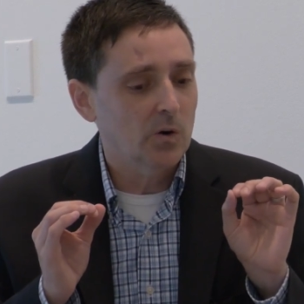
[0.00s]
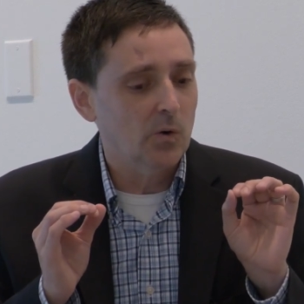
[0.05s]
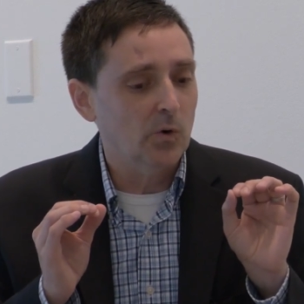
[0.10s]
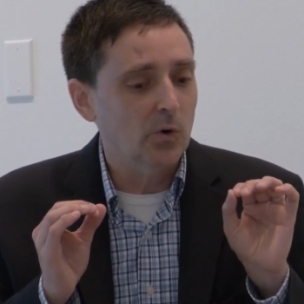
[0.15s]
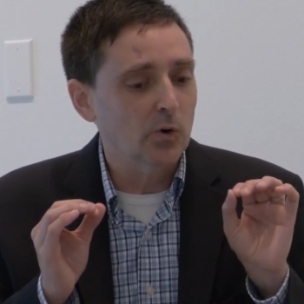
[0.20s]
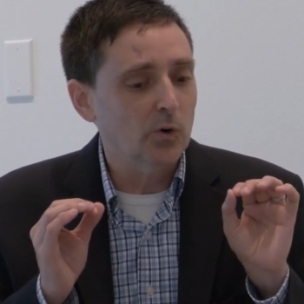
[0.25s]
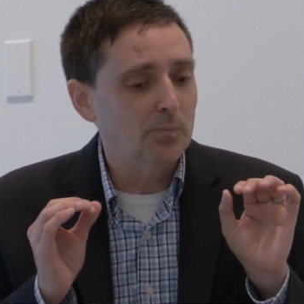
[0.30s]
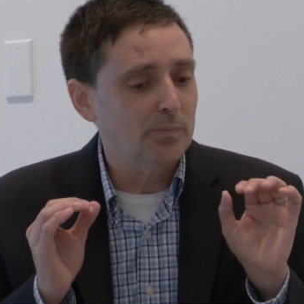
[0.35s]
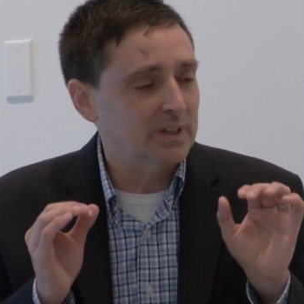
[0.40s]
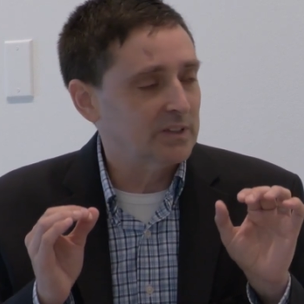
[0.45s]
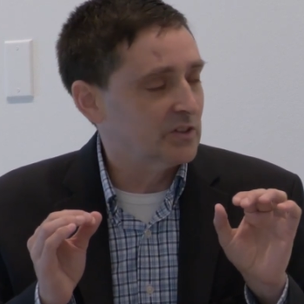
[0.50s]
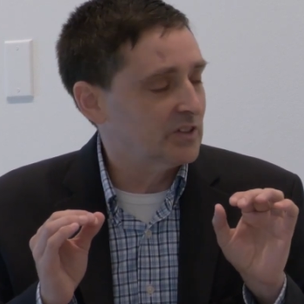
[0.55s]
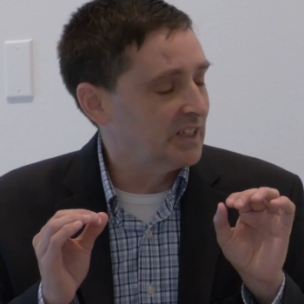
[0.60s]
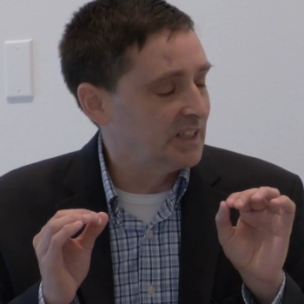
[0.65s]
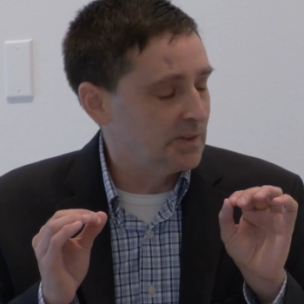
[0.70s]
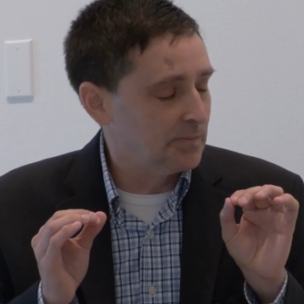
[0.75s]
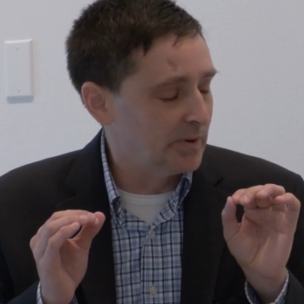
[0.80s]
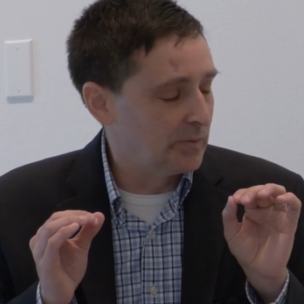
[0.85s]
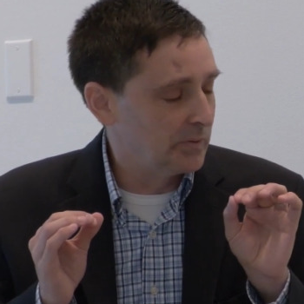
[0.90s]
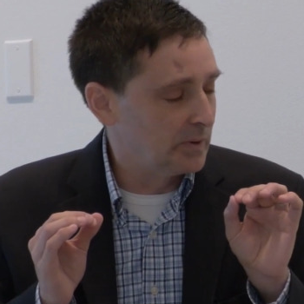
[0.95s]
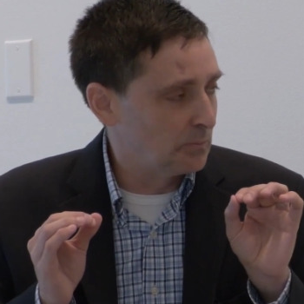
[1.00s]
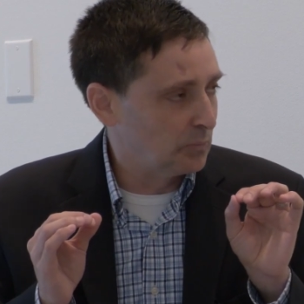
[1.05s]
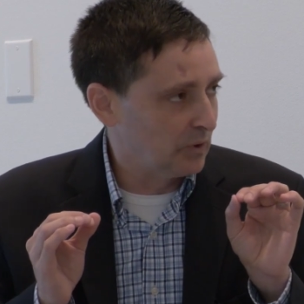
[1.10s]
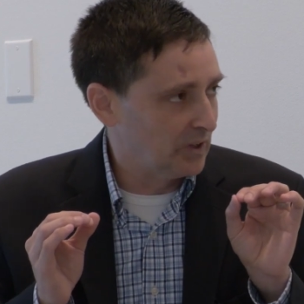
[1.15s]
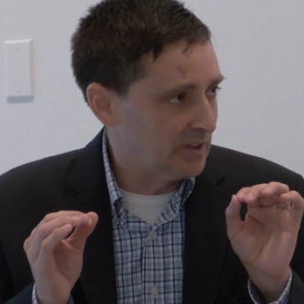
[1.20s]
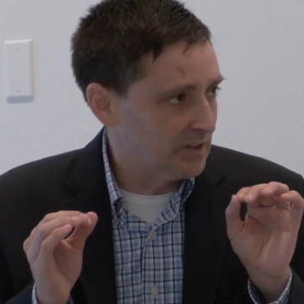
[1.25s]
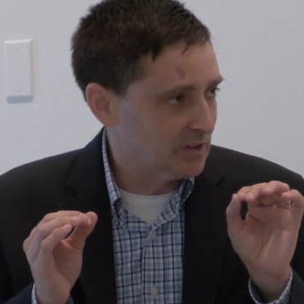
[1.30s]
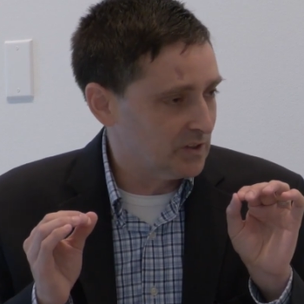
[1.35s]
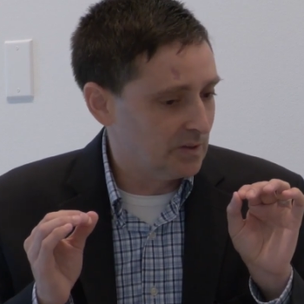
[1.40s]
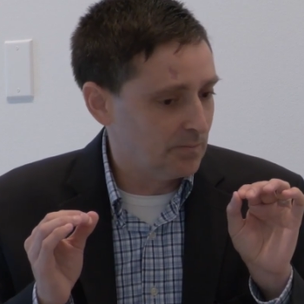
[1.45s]
oil bits need to be
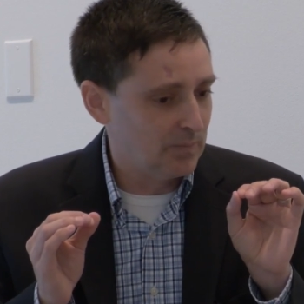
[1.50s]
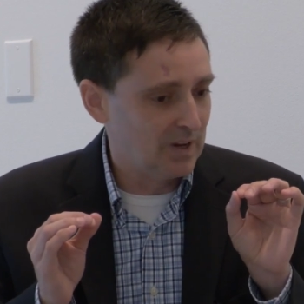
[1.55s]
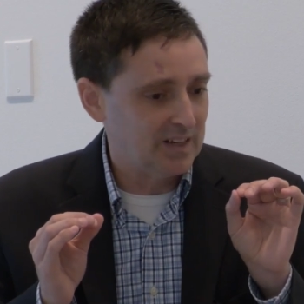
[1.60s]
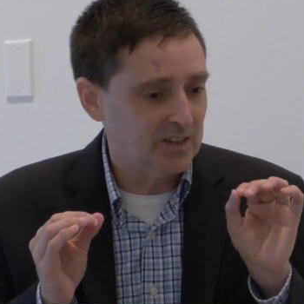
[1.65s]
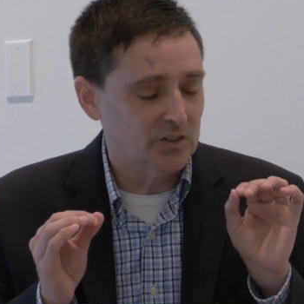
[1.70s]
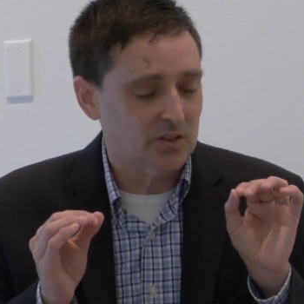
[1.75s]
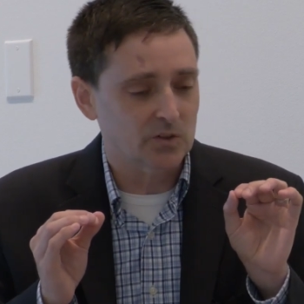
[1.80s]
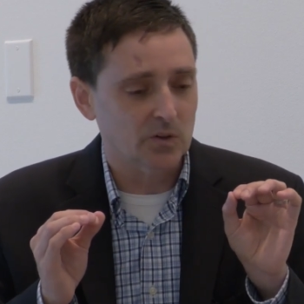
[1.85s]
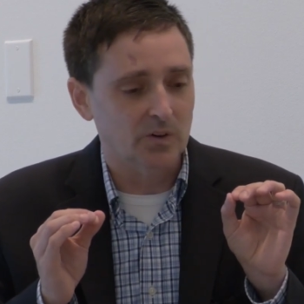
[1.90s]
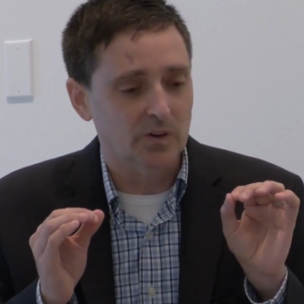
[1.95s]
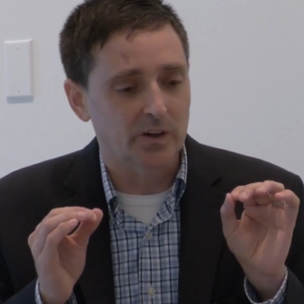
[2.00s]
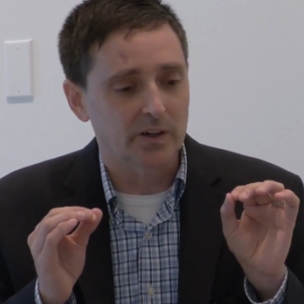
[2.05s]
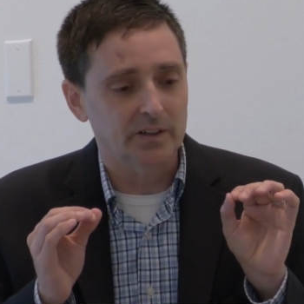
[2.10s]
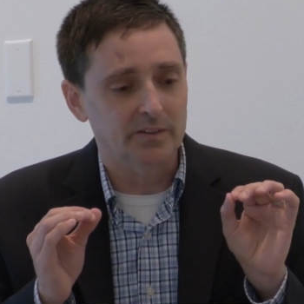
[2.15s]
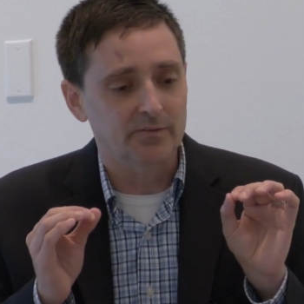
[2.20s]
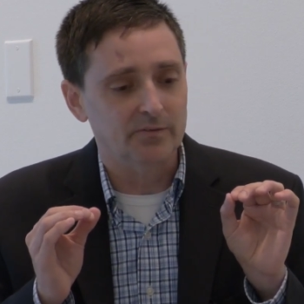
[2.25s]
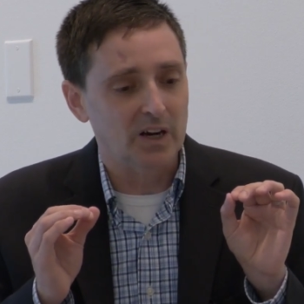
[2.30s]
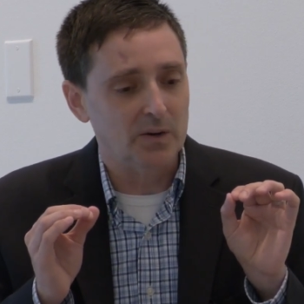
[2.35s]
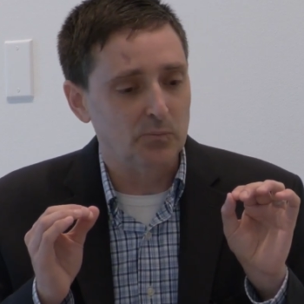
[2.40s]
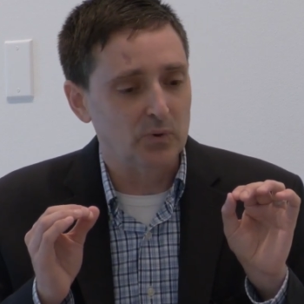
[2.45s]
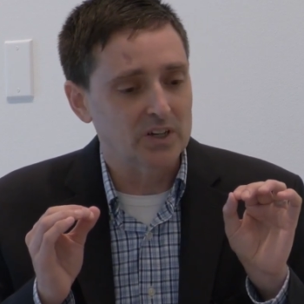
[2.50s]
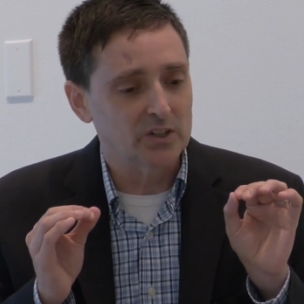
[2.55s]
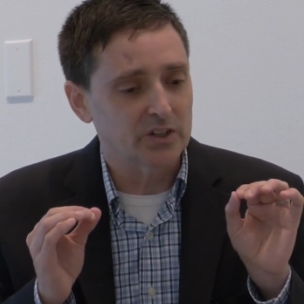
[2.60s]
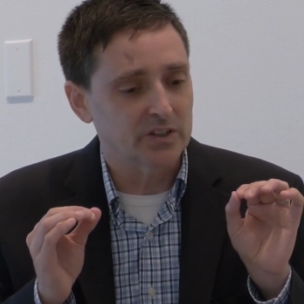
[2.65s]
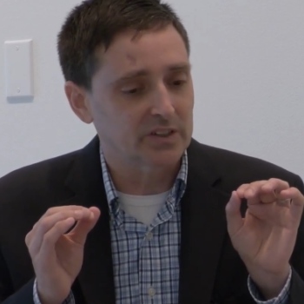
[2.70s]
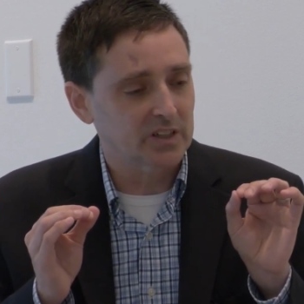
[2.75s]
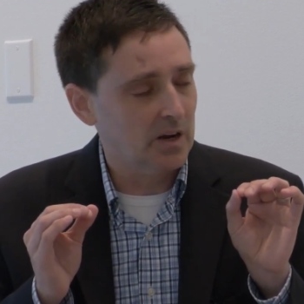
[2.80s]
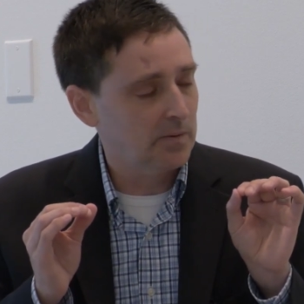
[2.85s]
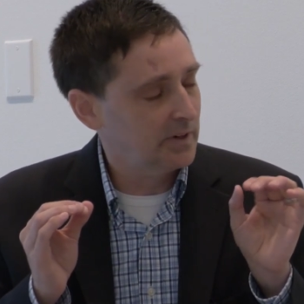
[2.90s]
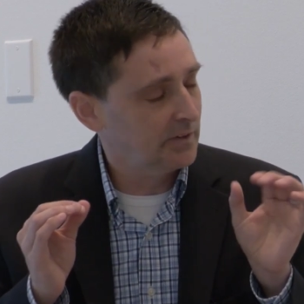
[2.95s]
replaced based on
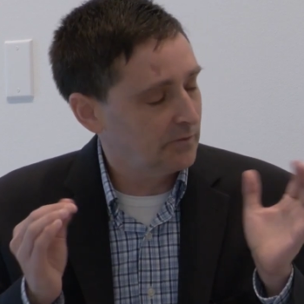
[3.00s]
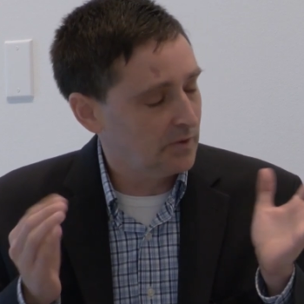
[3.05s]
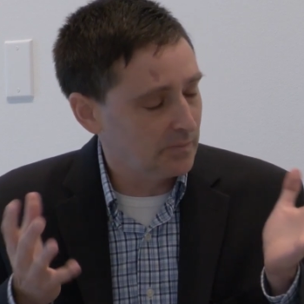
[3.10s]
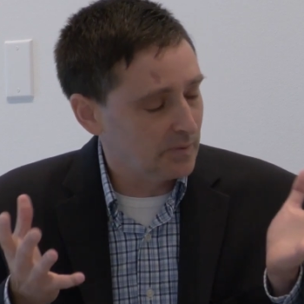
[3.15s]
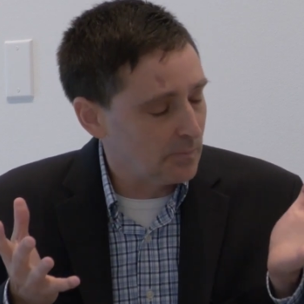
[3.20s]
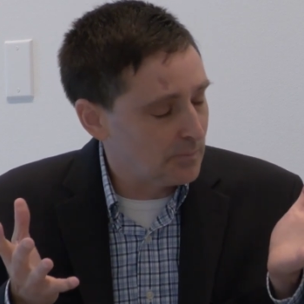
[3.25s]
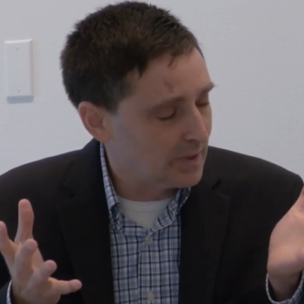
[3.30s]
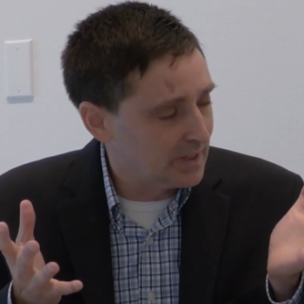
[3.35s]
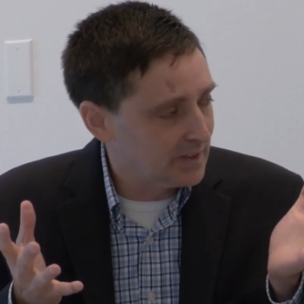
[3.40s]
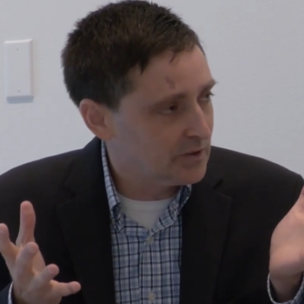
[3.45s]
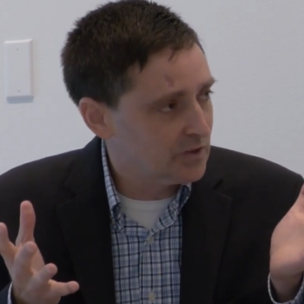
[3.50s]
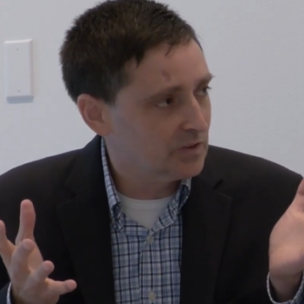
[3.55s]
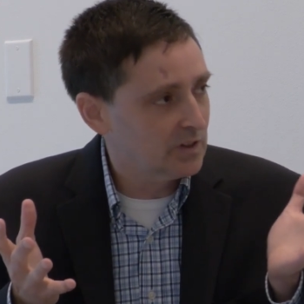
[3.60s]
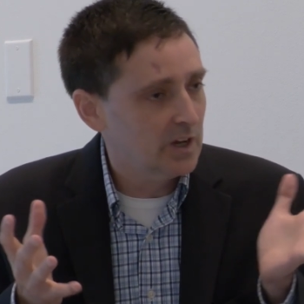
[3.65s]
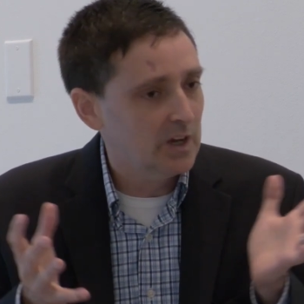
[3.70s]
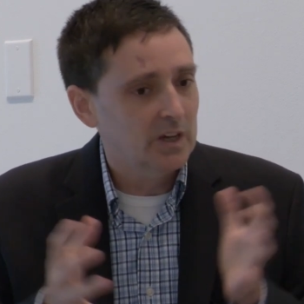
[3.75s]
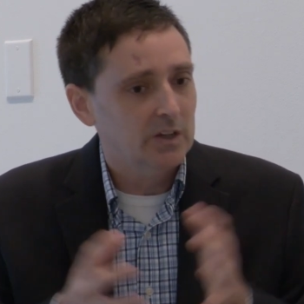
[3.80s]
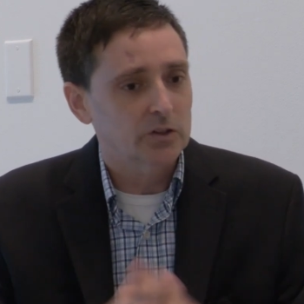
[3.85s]
vibrations coming from the bits